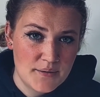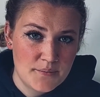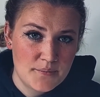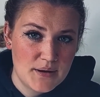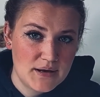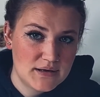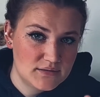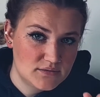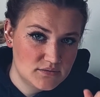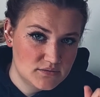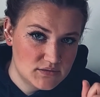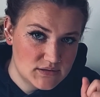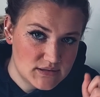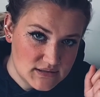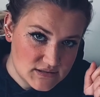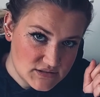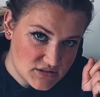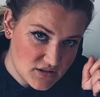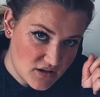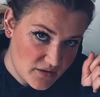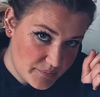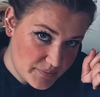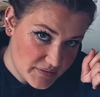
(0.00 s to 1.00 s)
I'll
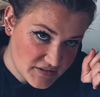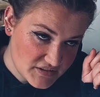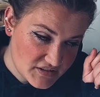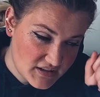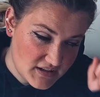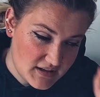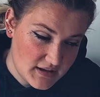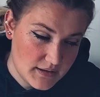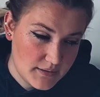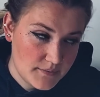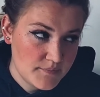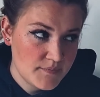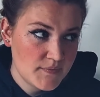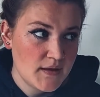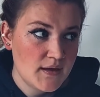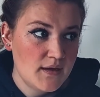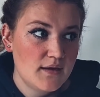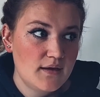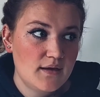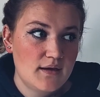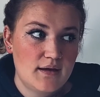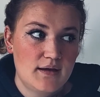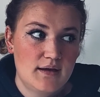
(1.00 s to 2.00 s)
insert a picture here.
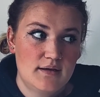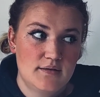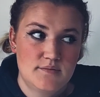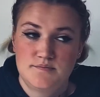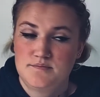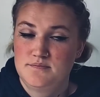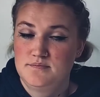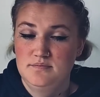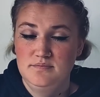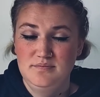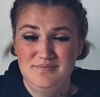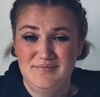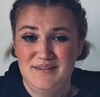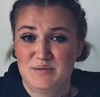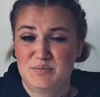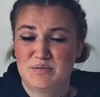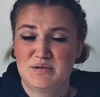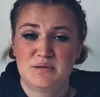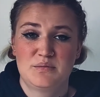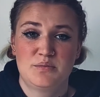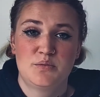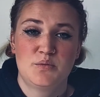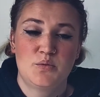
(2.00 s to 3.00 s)
They're
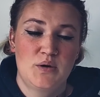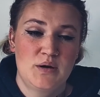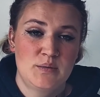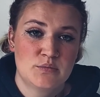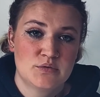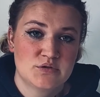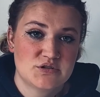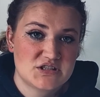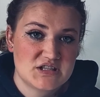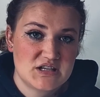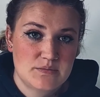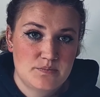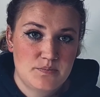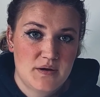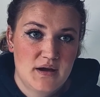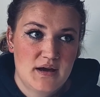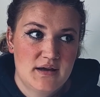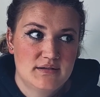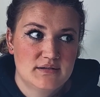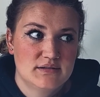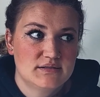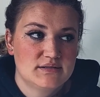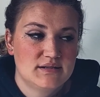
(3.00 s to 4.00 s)
probably way more cheaper
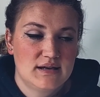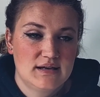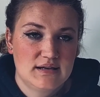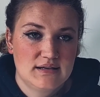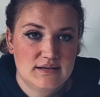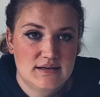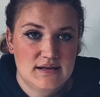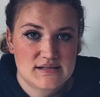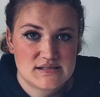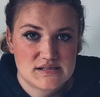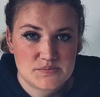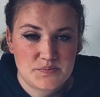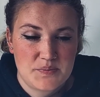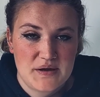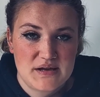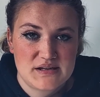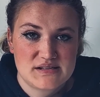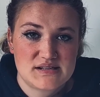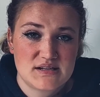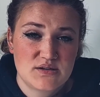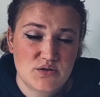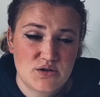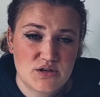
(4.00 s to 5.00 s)
and they take less
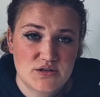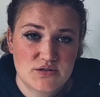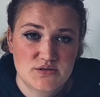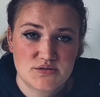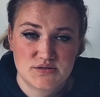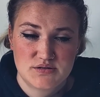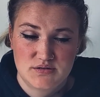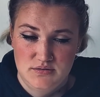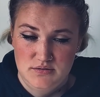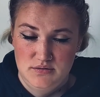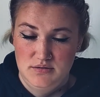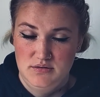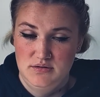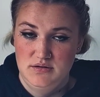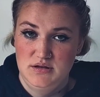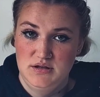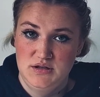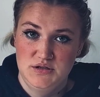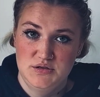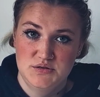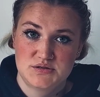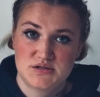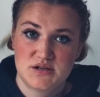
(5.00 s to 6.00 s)
space, and you can
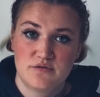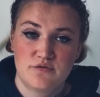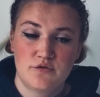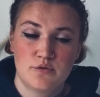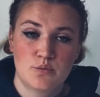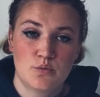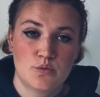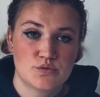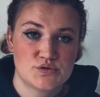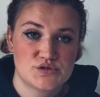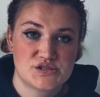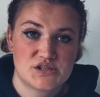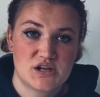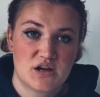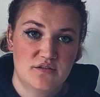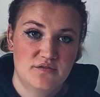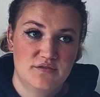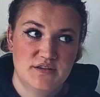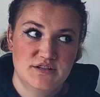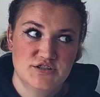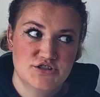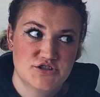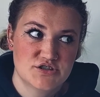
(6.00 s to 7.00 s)
use them for more stuff
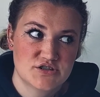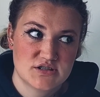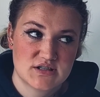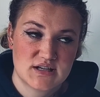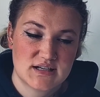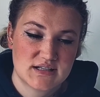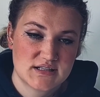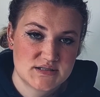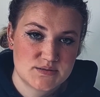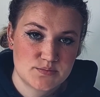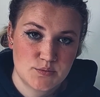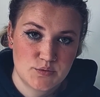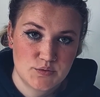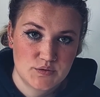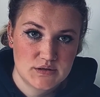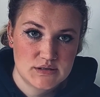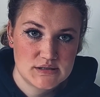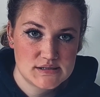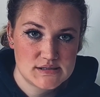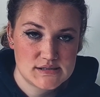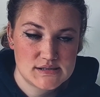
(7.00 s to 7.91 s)
than just like smoothies.